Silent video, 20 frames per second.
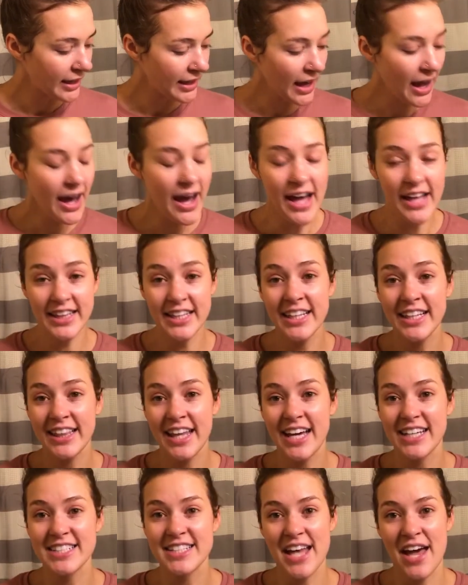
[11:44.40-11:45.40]
yeah, I think
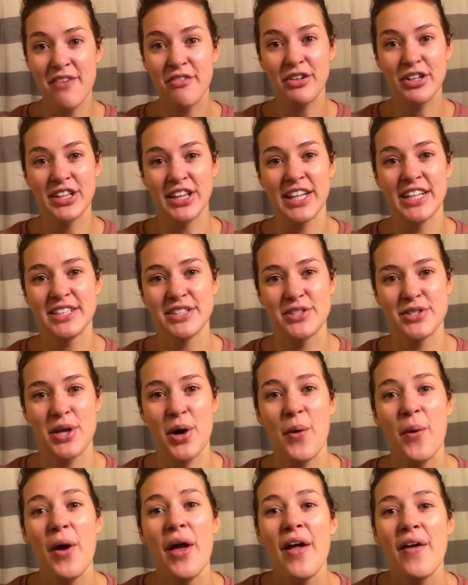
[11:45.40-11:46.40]
that is everything.
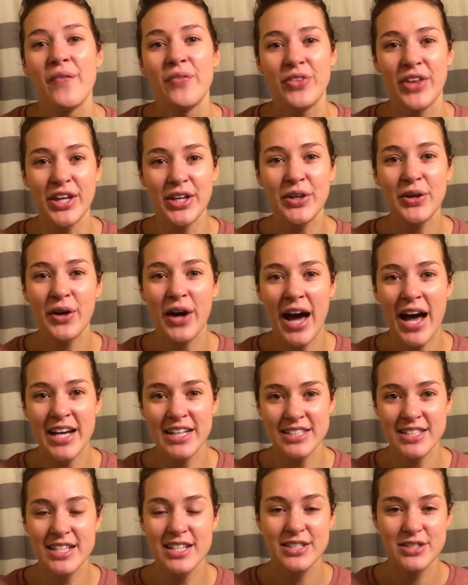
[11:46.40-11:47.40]
So thank you
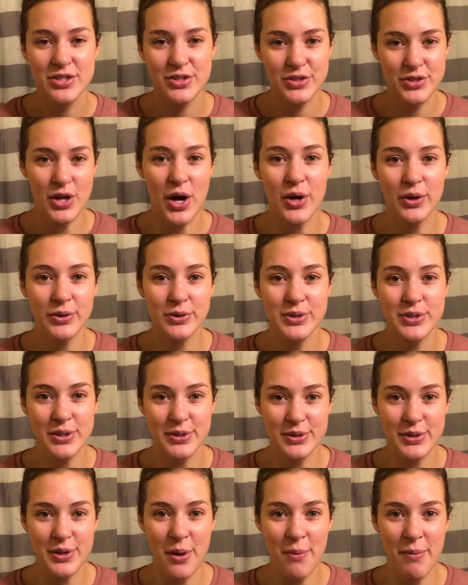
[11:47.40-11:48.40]
guys so,
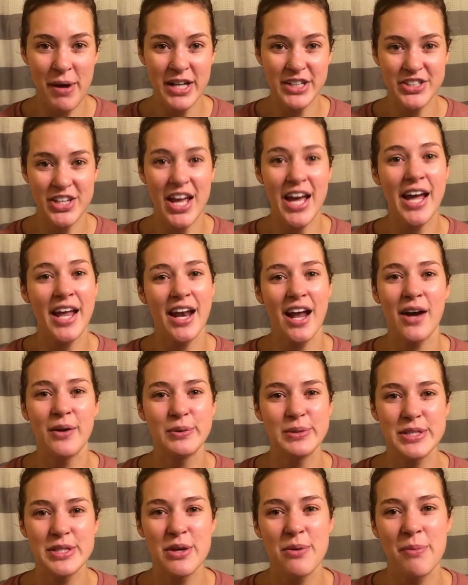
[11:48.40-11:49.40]
so, so much. And I
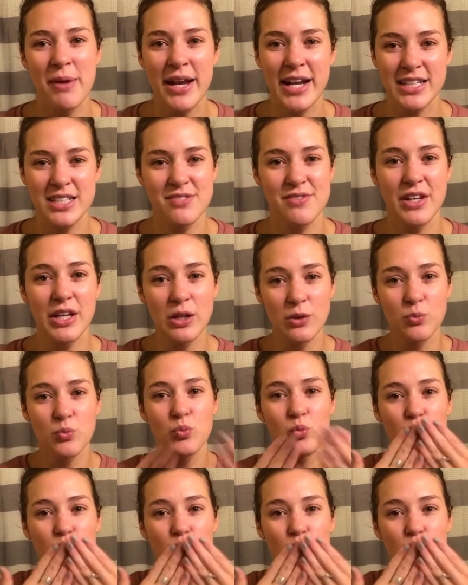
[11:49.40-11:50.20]
will see you in my next video.